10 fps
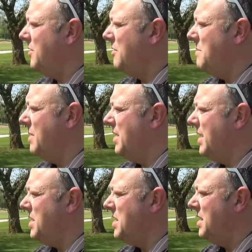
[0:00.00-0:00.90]
three
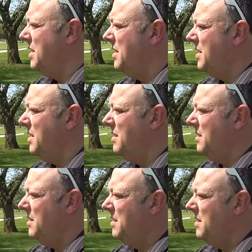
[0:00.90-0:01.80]
birdies. One bogey,
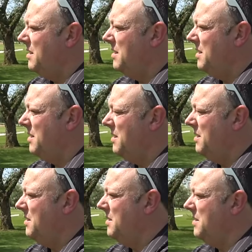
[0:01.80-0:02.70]
um,
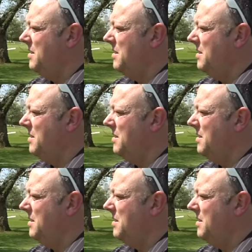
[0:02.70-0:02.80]
three